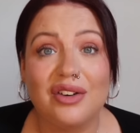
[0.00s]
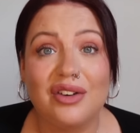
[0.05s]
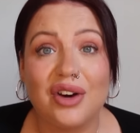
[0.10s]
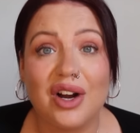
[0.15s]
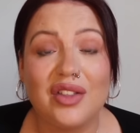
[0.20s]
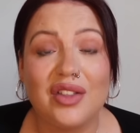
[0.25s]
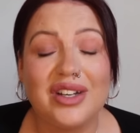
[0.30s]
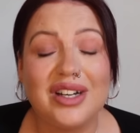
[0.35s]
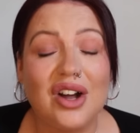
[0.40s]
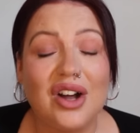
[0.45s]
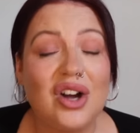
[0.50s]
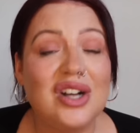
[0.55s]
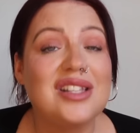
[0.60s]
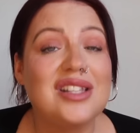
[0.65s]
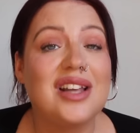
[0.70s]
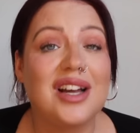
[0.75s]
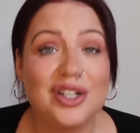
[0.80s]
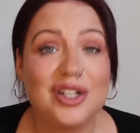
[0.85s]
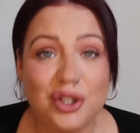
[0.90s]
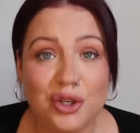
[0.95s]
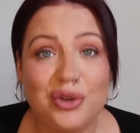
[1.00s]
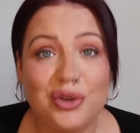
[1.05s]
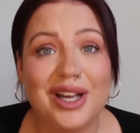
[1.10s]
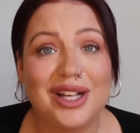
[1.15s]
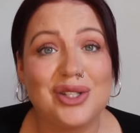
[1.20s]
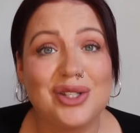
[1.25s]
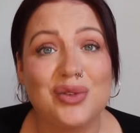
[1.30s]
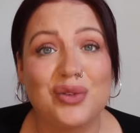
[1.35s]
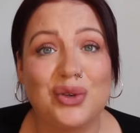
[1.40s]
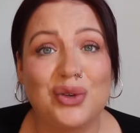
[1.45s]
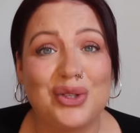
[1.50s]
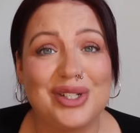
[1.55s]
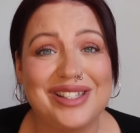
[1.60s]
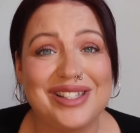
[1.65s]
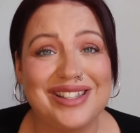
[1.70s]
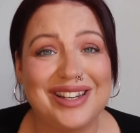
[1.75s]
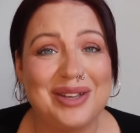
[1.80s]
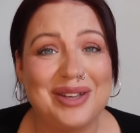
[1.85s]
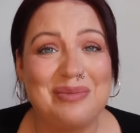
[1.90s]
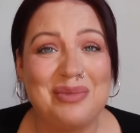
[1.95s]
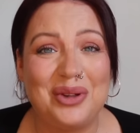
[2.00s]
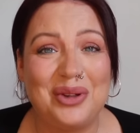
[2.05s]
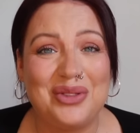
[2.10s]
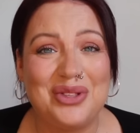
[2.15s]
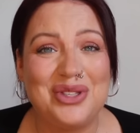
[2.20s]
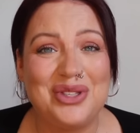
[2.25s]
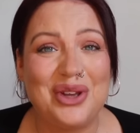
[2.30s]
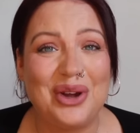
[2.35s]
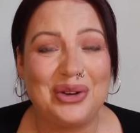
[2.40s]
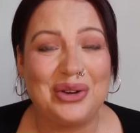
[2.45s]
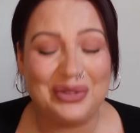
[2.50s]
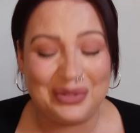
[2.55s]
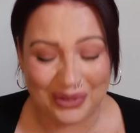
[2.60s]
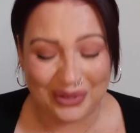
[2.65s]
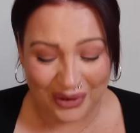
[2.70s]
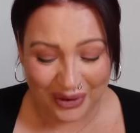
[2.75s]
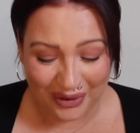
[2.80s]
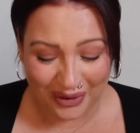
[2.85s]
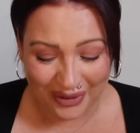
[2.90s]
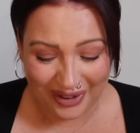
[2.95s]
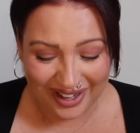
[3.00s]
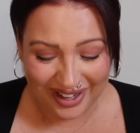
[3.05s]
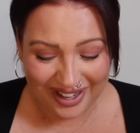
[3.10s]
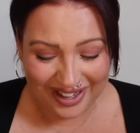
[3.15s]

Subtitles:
All right, the nights that I do get to fall asleep on the sofa,